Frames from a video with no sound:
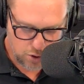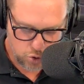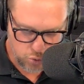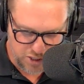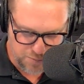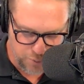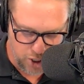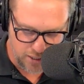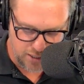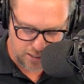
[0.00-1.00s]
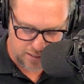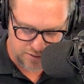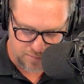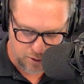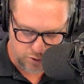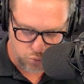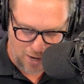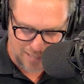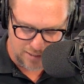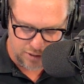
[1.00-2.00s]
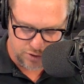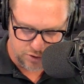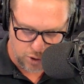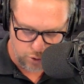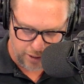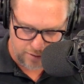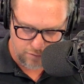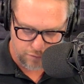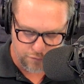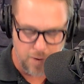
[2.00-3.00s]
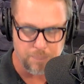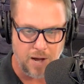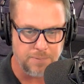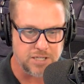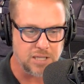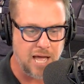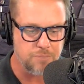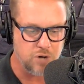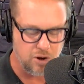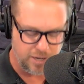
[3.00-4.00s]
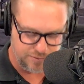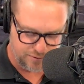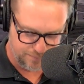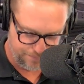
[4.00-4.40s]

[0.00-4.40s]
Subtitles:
Which book is the most widely stolen from public libraries?